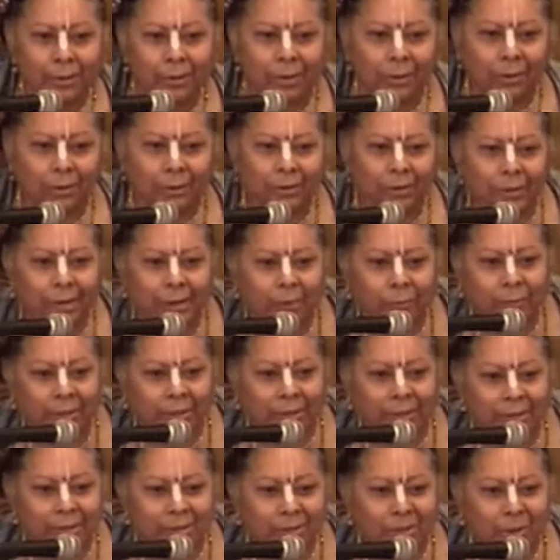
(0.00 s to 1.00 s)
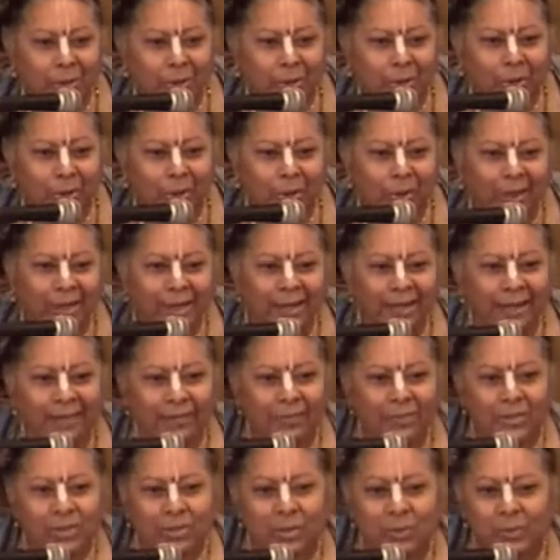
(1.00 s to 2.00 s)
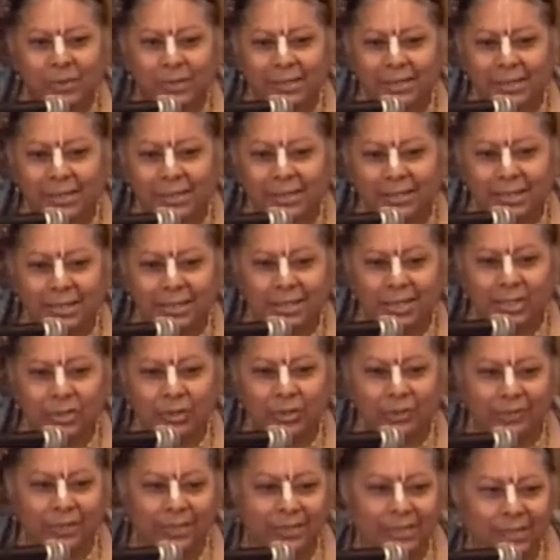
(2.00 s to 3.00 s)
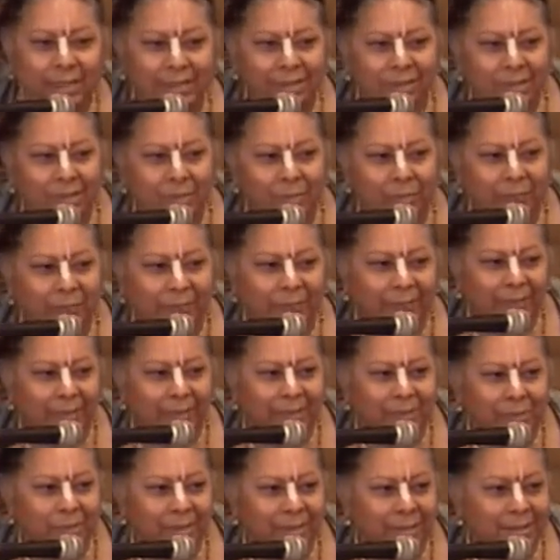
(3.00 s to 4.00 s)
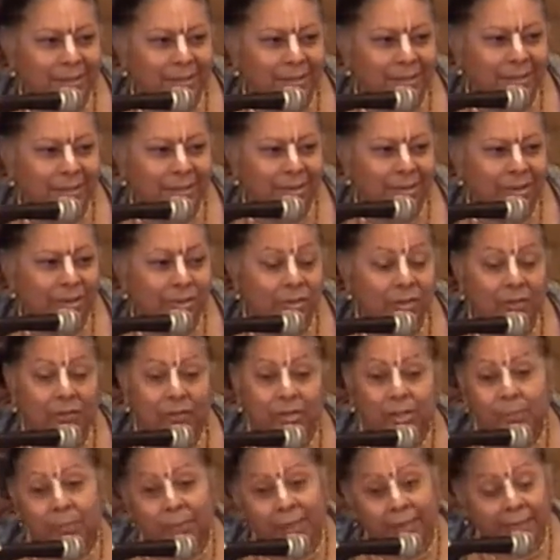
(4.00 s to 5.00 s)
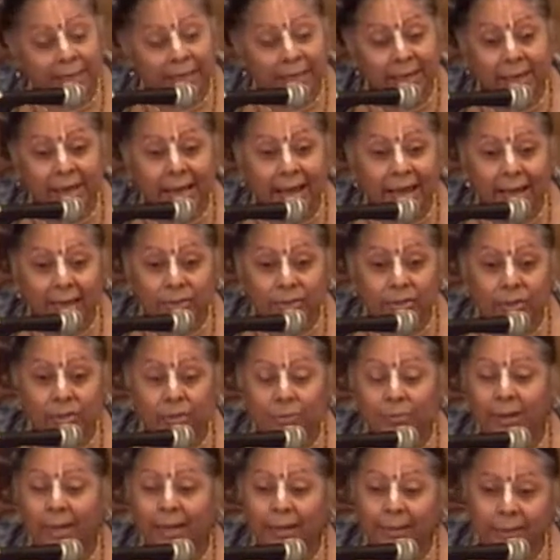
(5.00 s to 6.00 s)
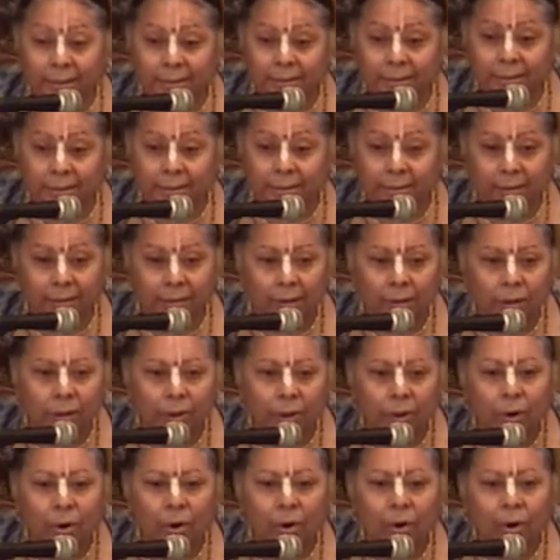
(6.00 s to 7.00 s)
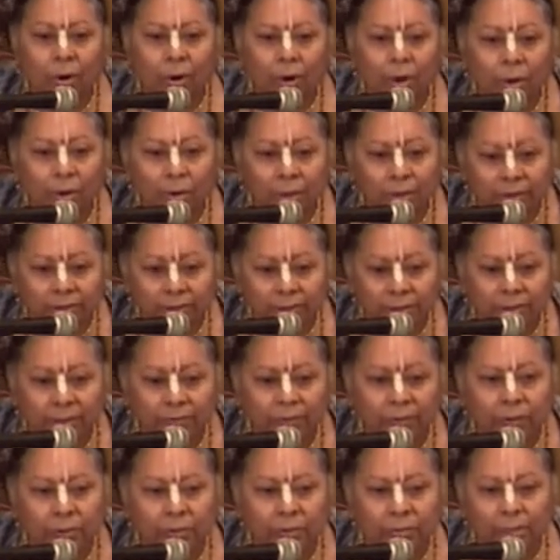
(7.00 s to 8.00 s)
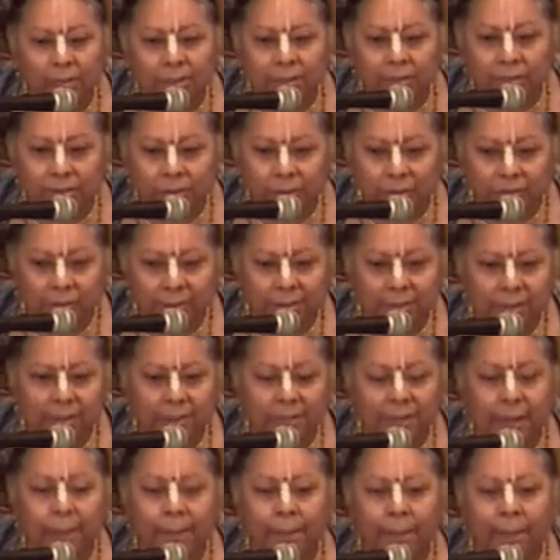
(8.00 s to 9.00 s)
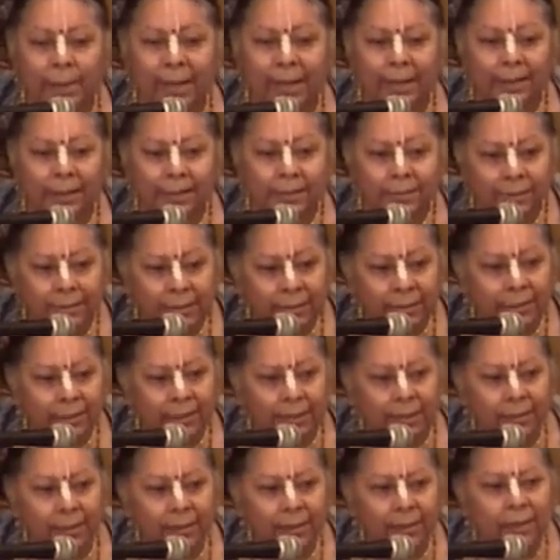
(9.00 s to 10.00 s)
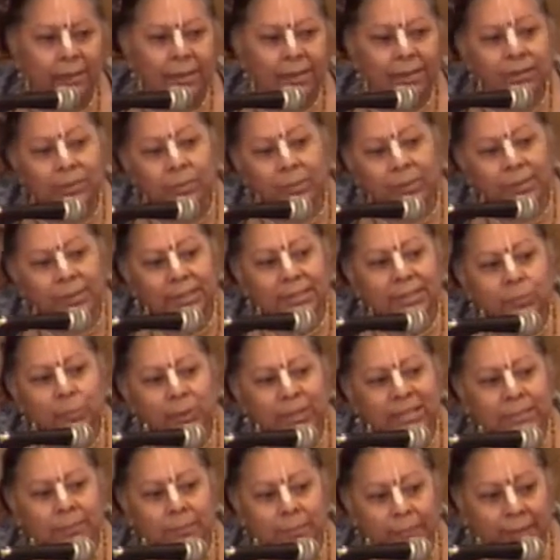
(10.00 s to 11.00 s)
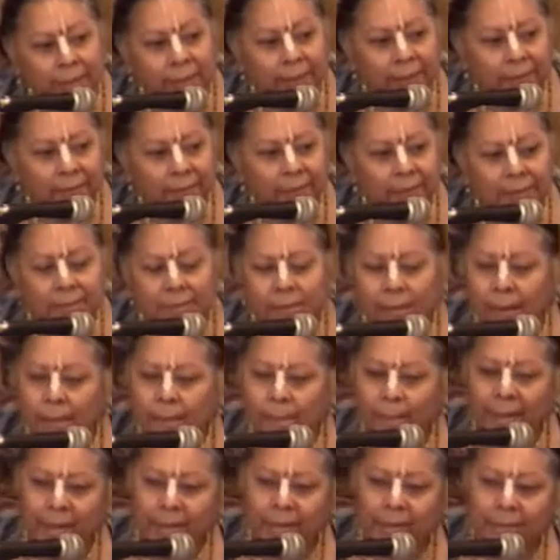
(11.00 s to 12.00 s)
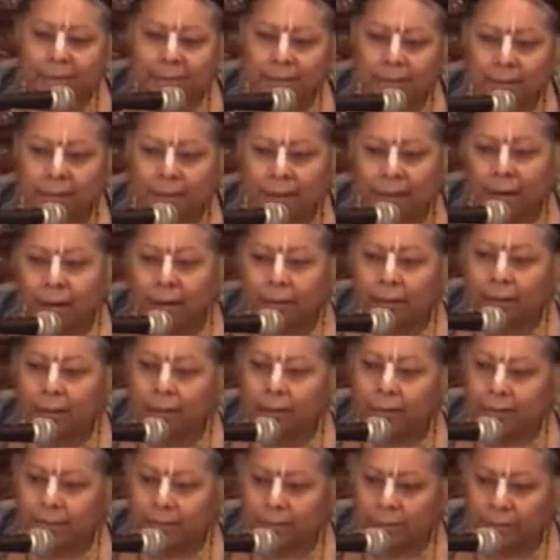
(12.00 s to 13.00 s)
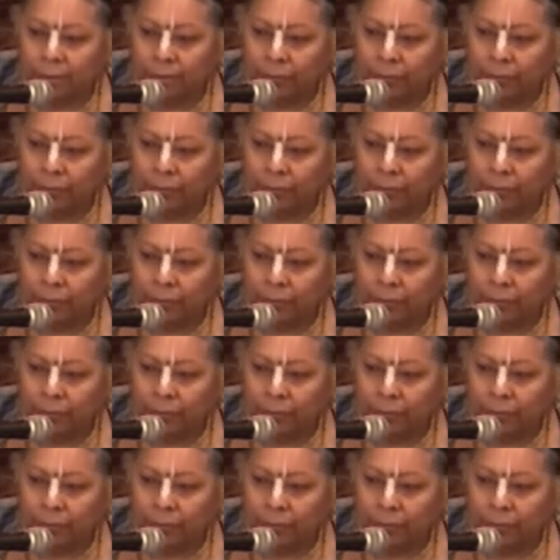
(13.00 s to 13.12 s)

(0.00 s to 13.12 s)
longer, that one not so long. This one does this service, not so, this one does this other service. But in actuality, all of the devotee services combinedly is what's making this amazing garland